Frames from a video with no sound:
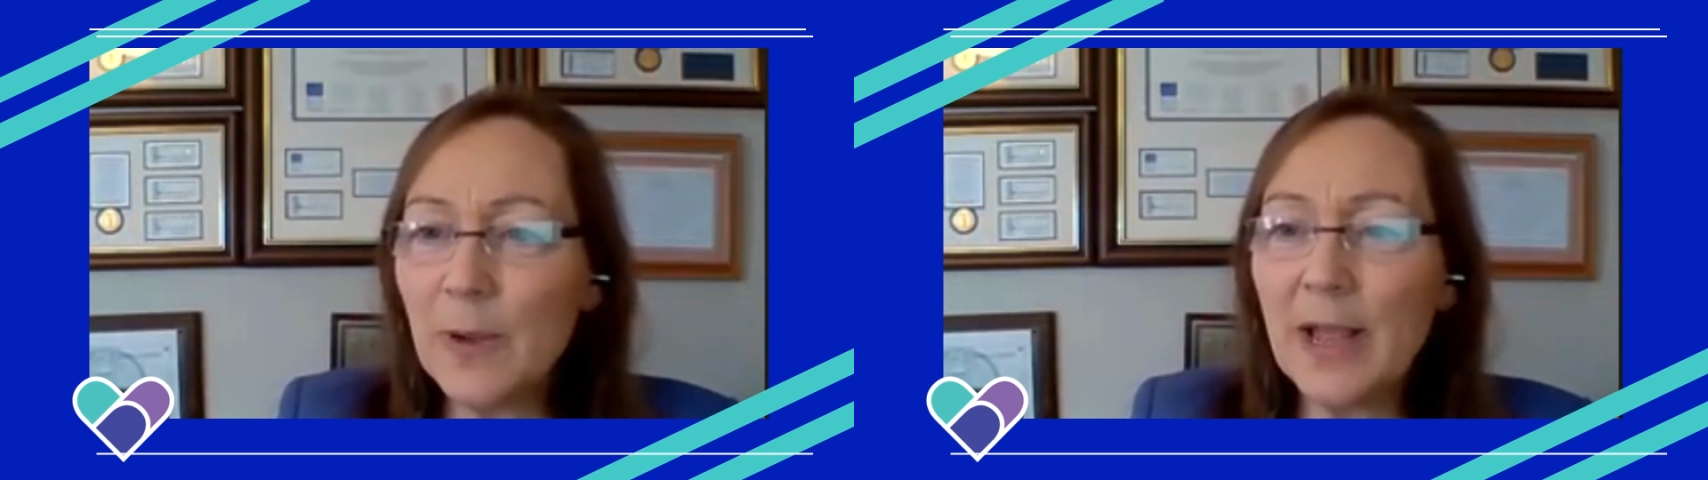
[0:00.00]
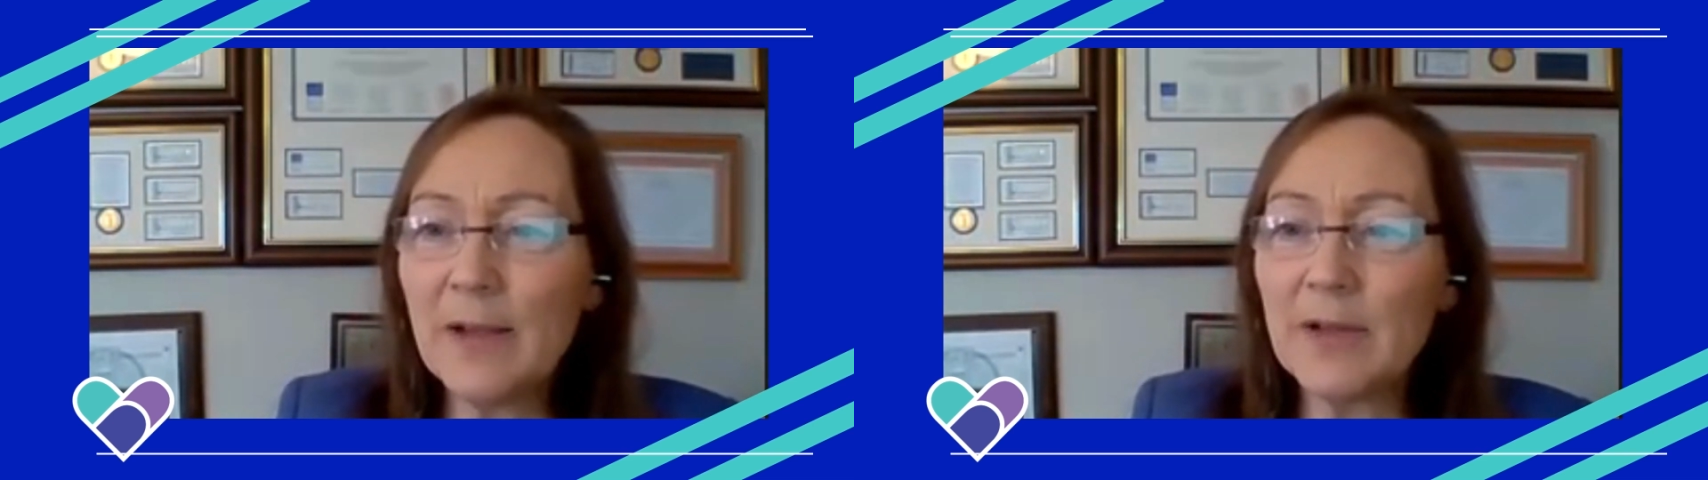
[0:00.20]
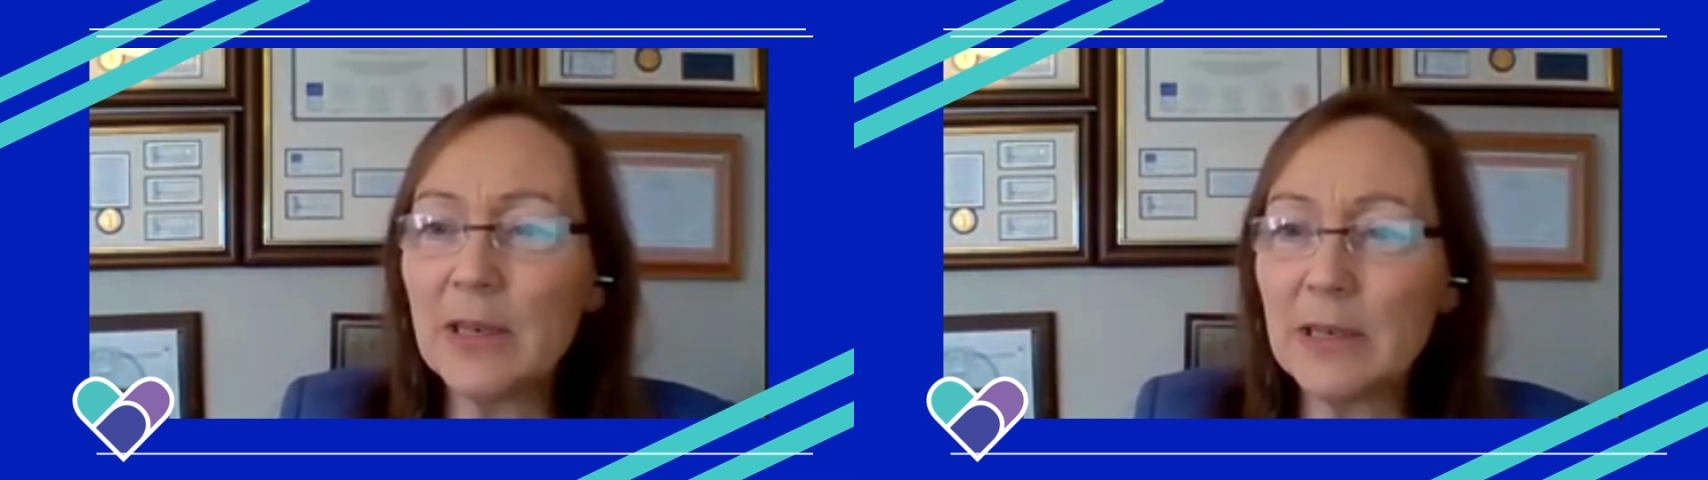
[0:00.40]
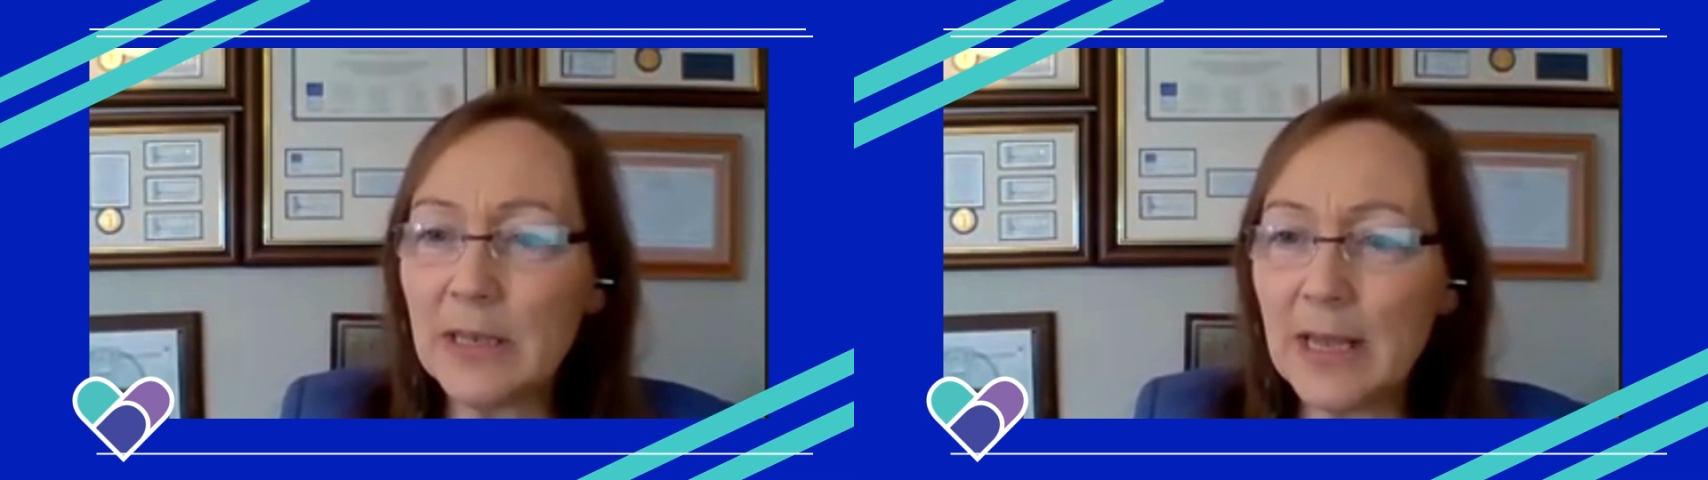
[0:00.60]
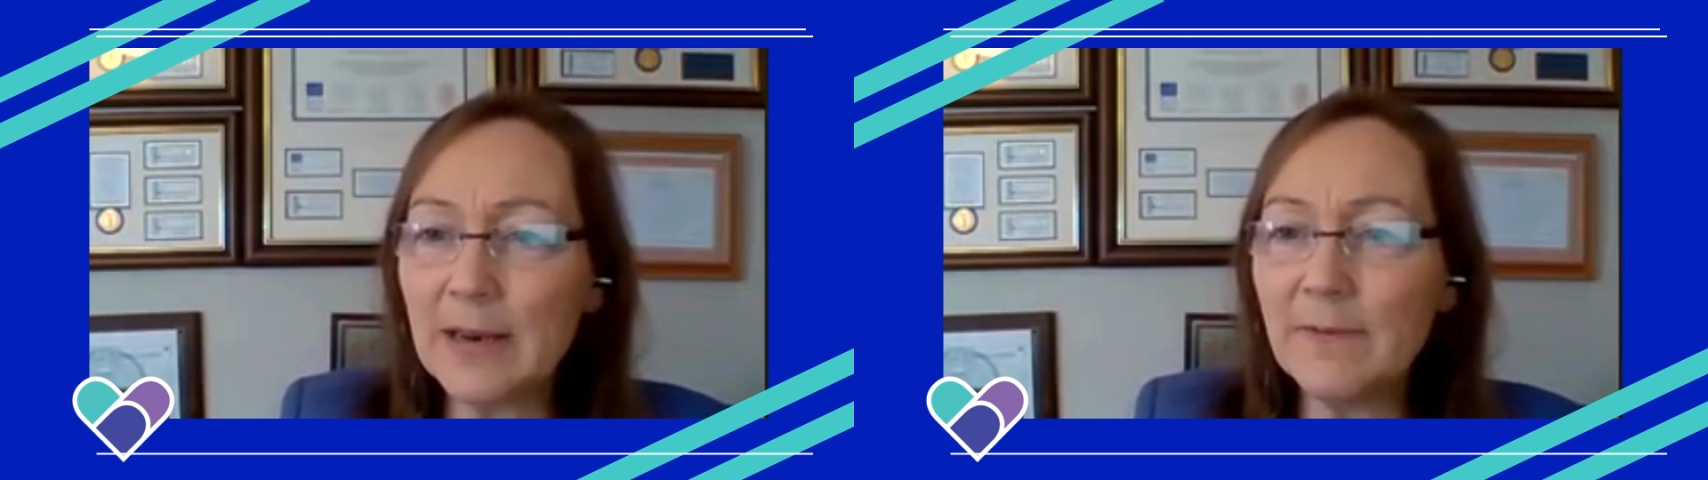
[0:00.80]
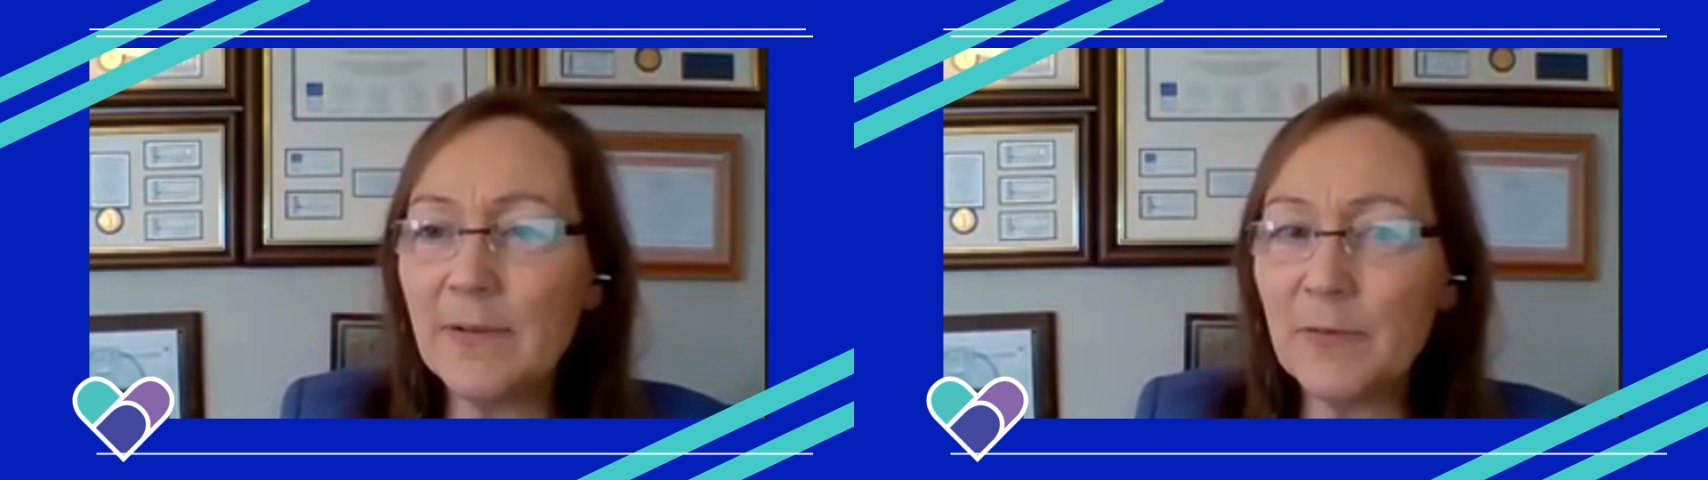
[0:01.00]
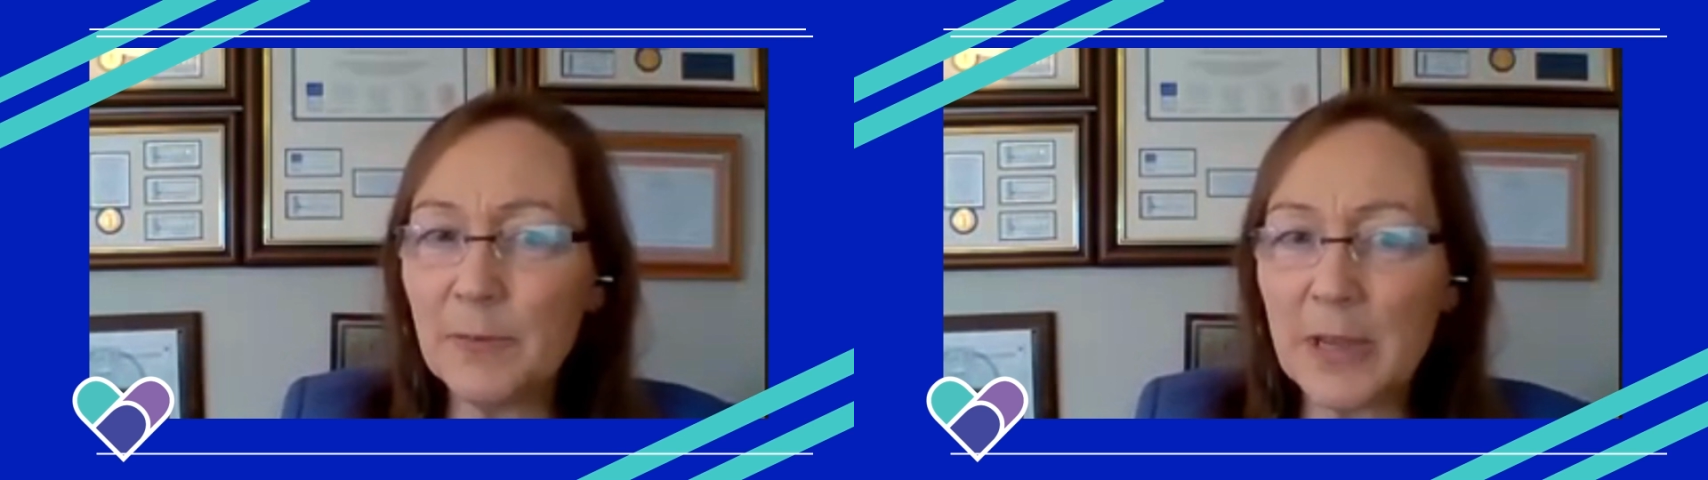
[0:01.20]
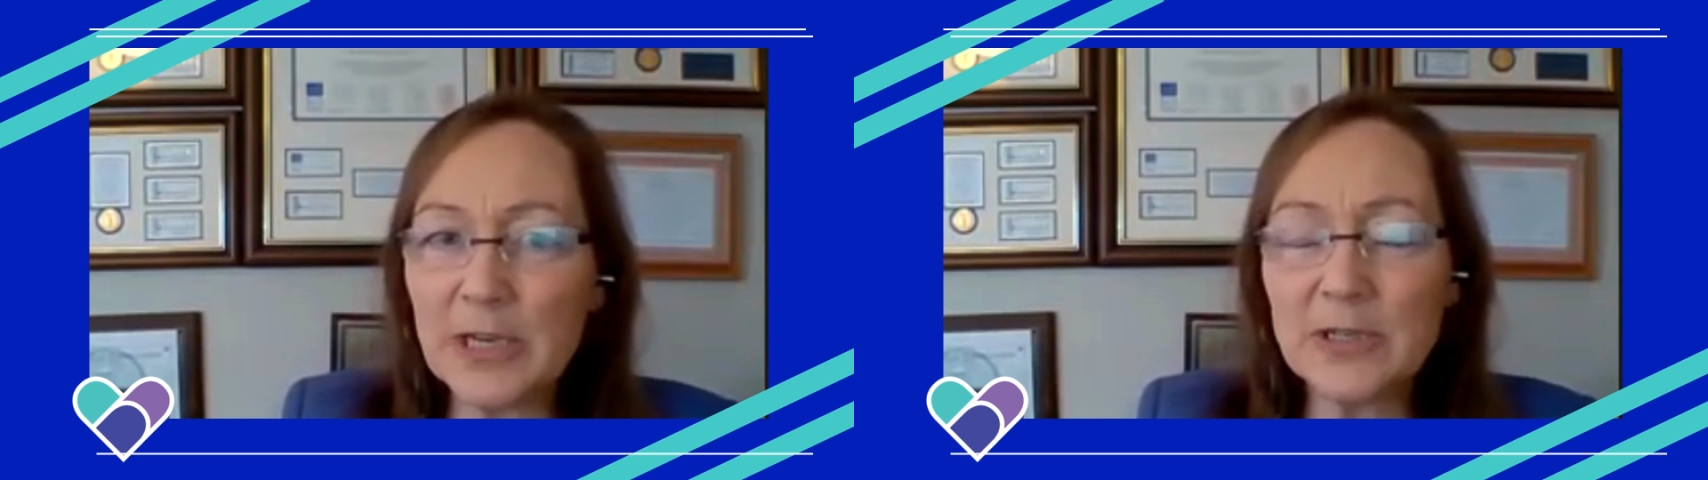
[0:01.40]
We have a lot of
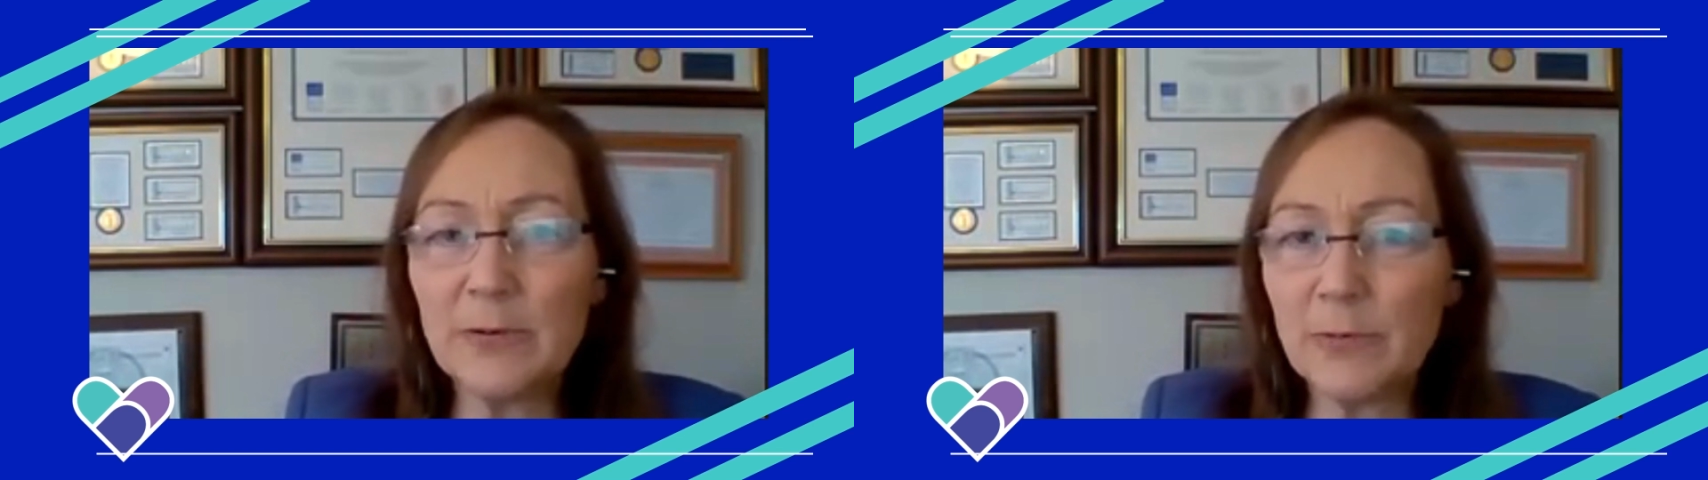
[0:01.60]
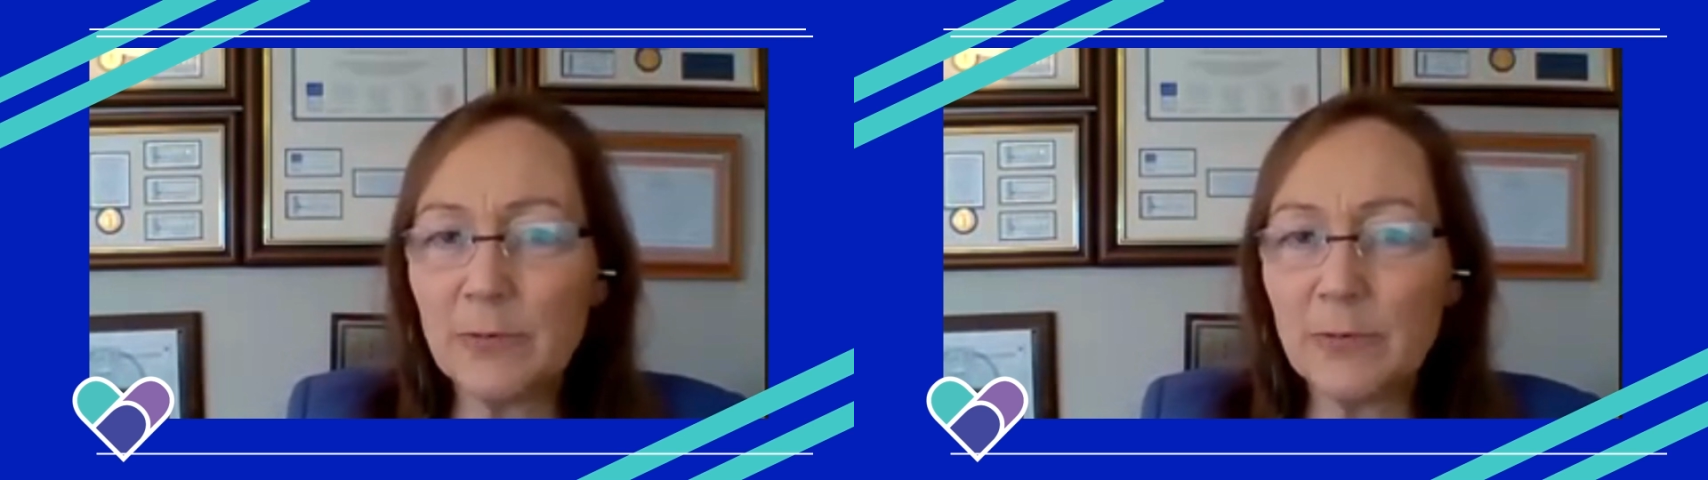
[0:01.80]
information